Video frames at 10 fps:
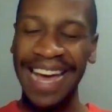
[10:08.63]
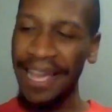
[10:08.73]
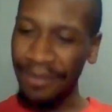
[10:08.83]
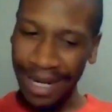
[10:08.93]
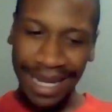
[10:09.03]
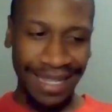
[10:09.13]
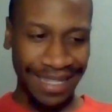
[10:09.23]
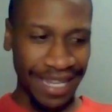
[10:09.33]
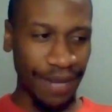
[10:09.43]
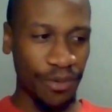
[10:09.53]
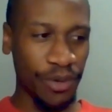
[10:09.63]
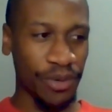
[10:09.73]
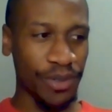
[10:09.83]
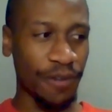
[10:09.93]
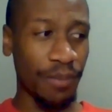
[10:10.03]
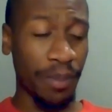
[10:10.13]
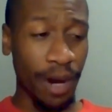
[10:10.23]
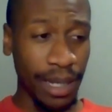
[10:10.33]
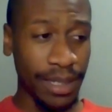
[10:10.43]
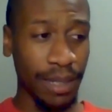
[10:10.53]
I apply the same rules from a
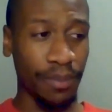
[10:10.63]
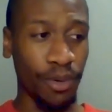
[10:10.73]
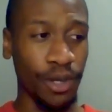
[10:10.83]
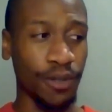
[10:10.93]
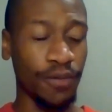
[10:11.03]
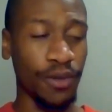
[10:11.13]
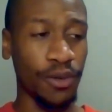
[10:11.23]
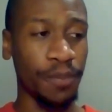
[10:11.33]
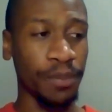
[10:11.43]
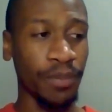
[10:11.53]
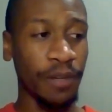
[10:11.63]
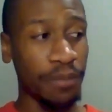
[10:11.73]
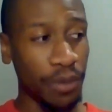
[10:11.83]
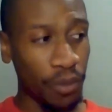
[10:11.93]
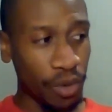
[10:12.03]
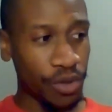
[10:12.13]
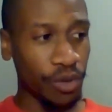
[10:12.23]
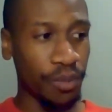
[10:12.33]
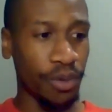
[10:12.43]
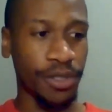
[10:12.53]
marketing point of view, from a
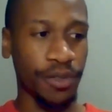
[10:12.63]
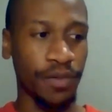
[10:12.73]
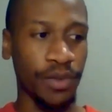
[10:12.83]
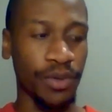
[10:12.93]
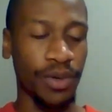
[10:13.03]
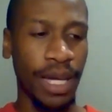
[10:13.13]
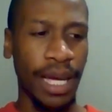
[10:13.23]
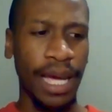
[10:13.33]
wardrobe point of view,